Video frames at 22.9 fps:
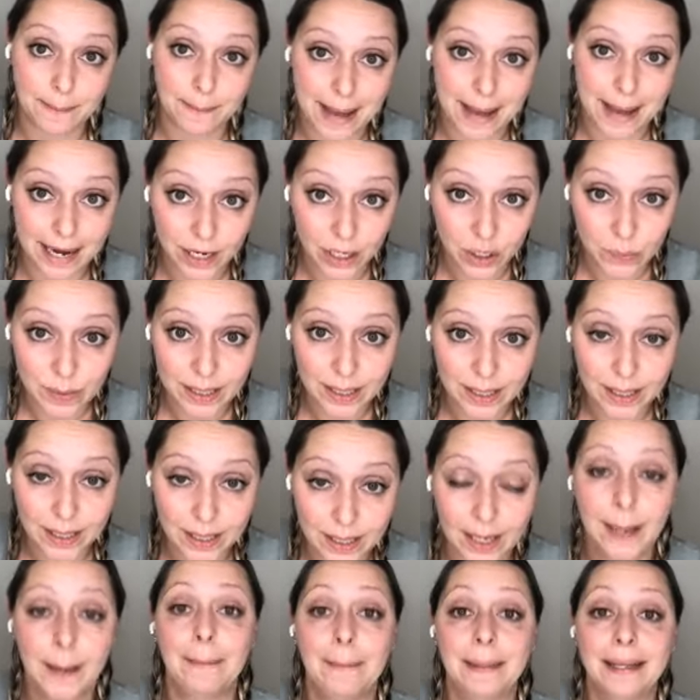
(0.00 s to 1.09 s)
management
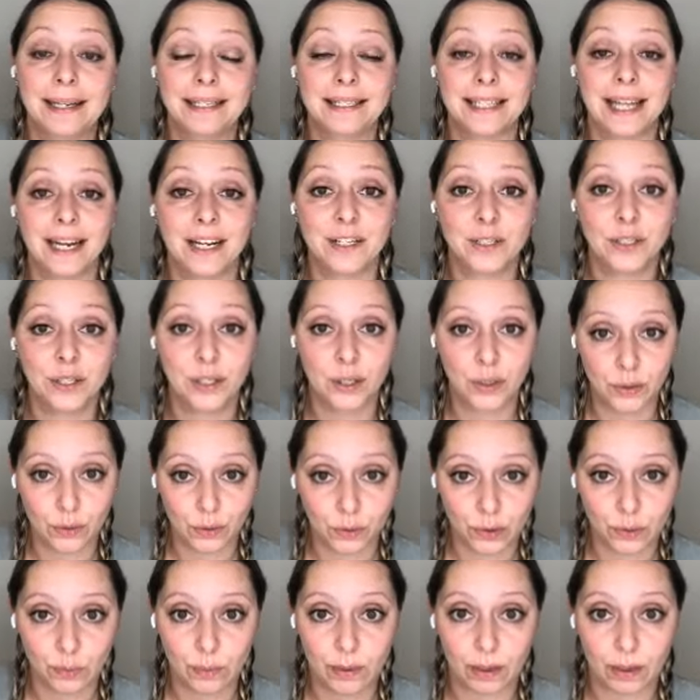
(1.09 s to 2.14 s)
because that is huge.